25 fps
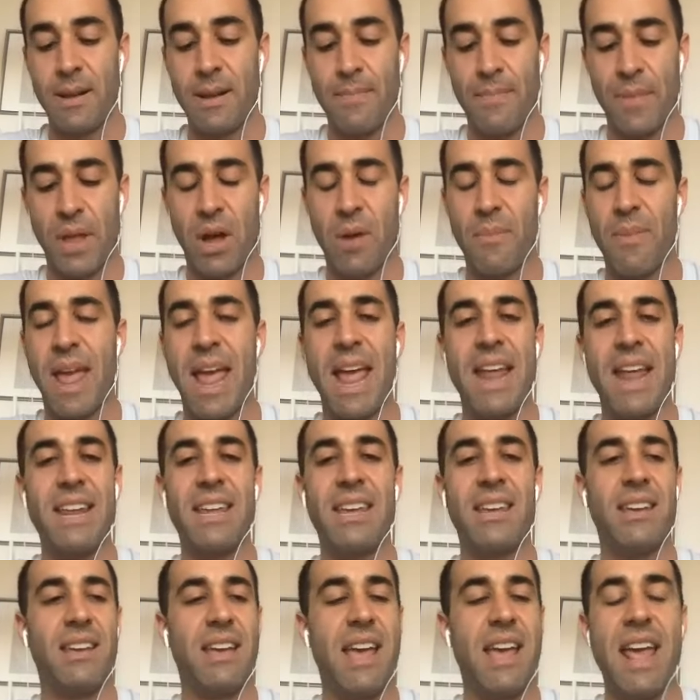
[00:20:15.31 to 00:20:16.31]
Um,
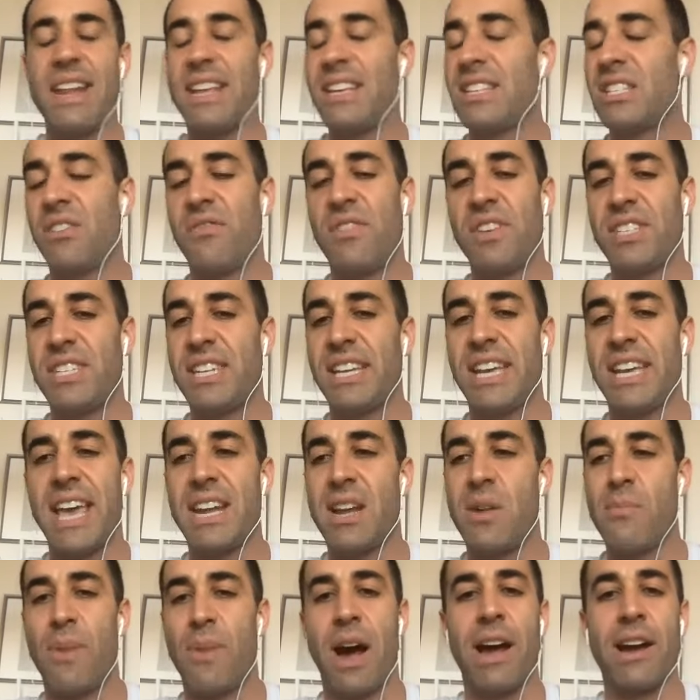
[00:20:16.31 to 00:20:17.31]
any any
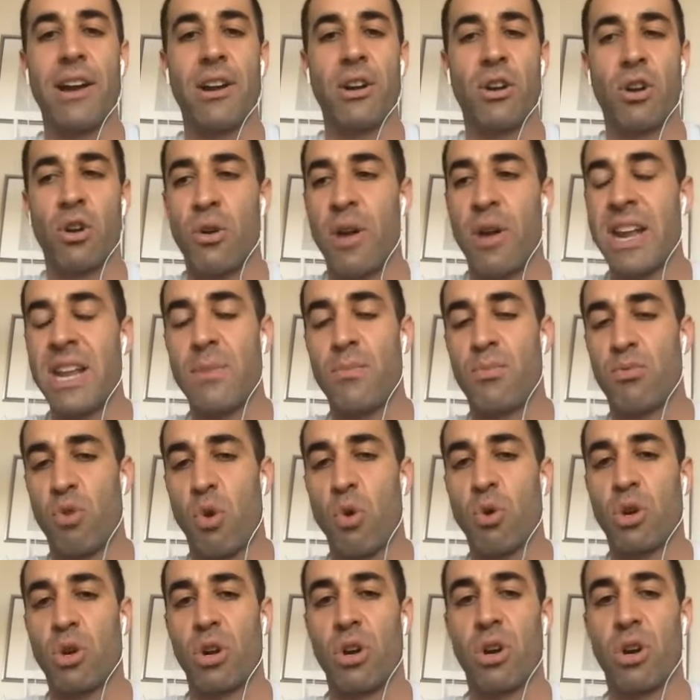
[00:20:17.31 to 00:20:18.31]
sophisticated buyer or any
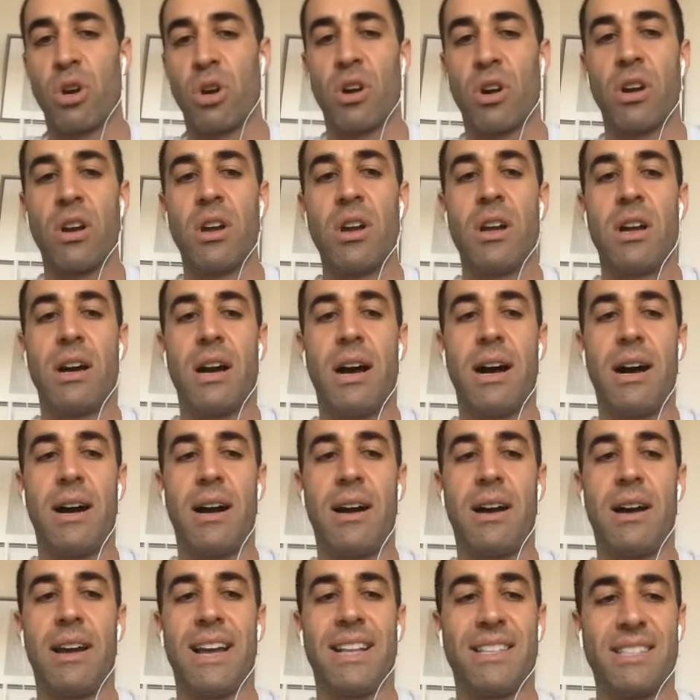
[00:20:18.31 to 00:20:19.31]
broker uh,
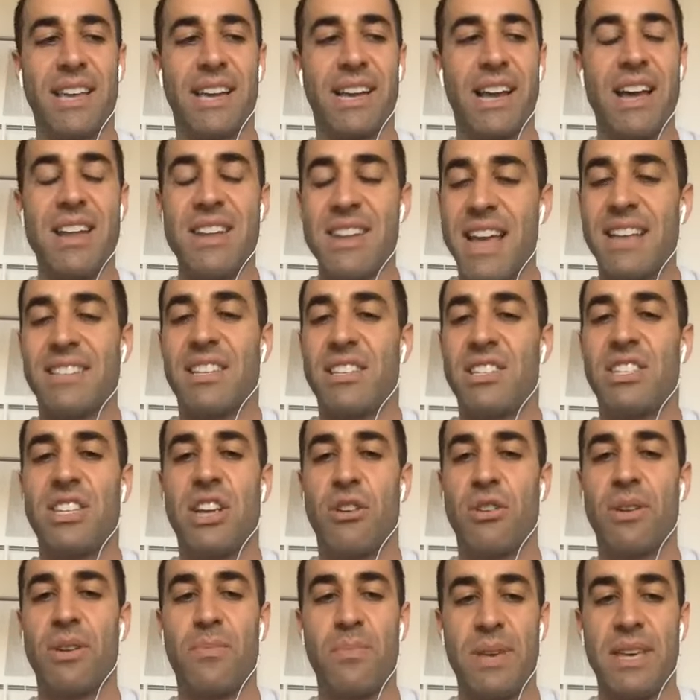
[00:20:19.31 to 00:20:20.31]
it's like a
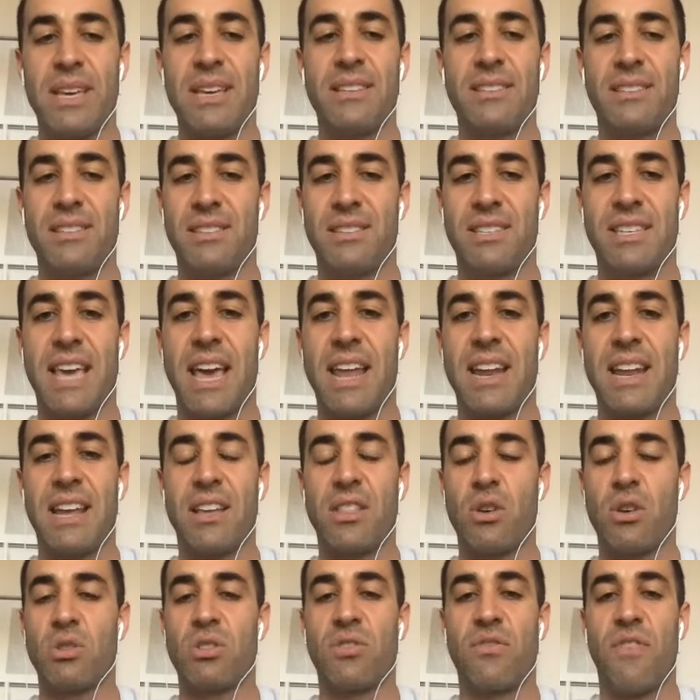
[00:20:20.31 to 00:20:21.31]
necessary piece is getting
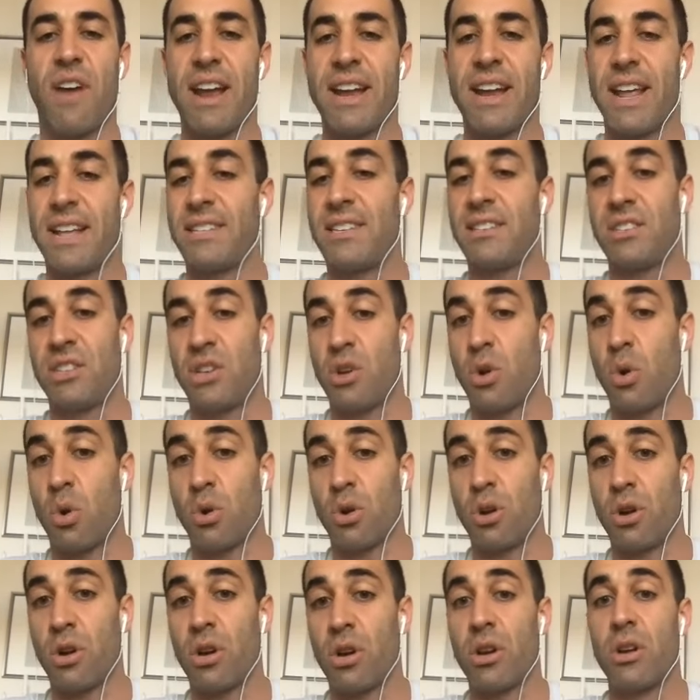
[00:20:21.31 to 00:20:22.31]
those finances in
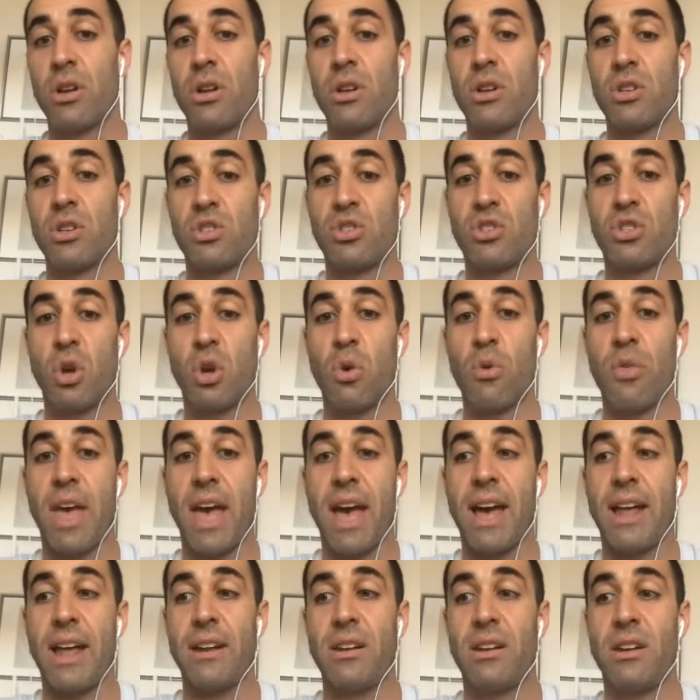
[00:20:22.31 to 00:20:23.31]
order so
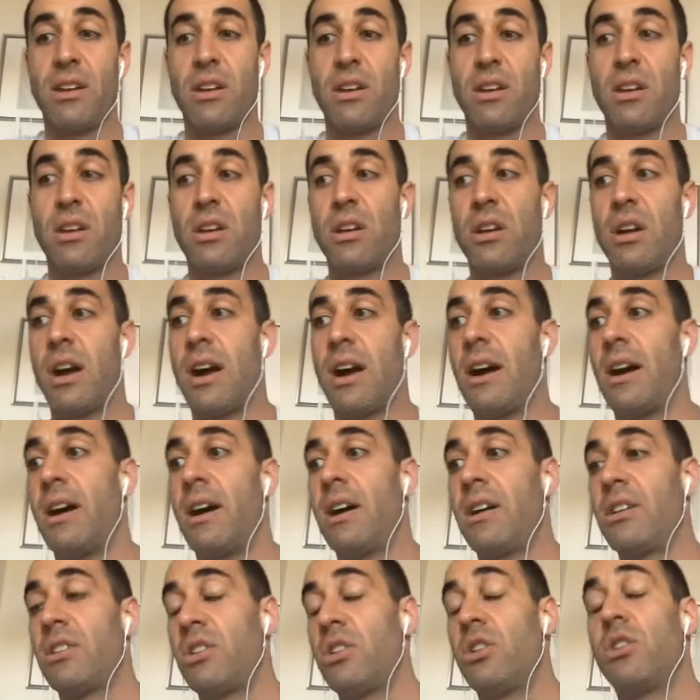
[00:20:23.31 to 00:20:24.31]
that uh,
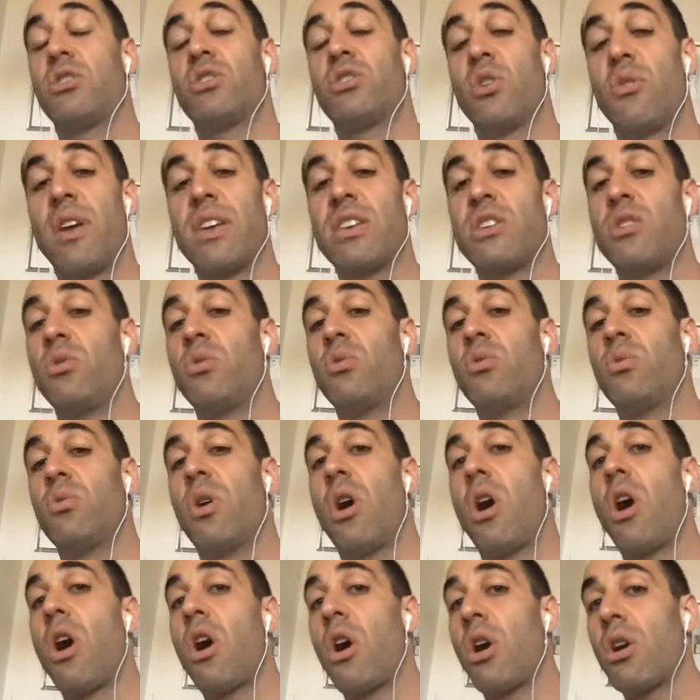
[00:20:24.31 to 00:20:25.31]
you know so that you
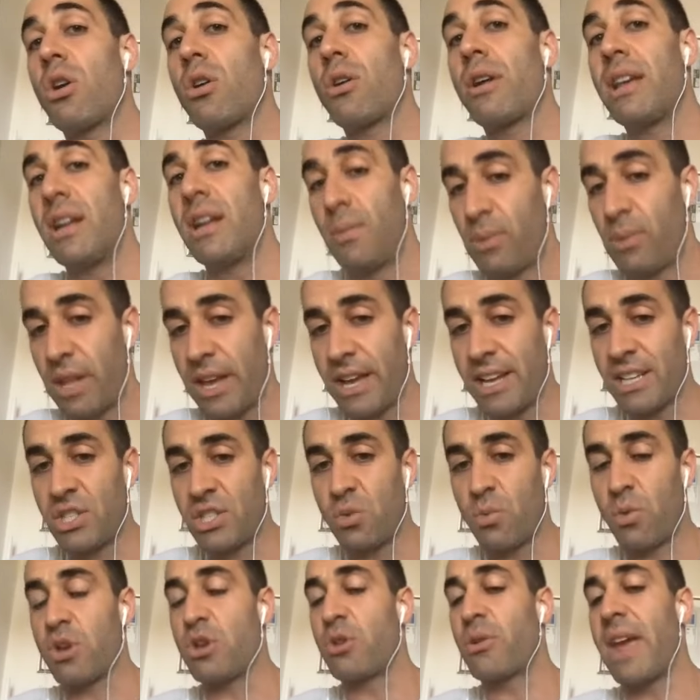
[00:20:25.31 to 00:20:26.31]
are in a place
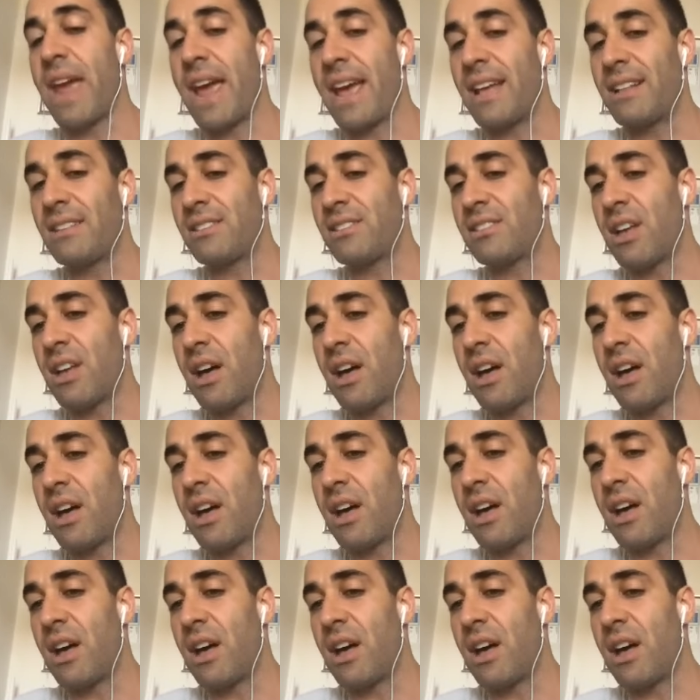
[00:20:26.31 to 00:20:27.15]
where you can sell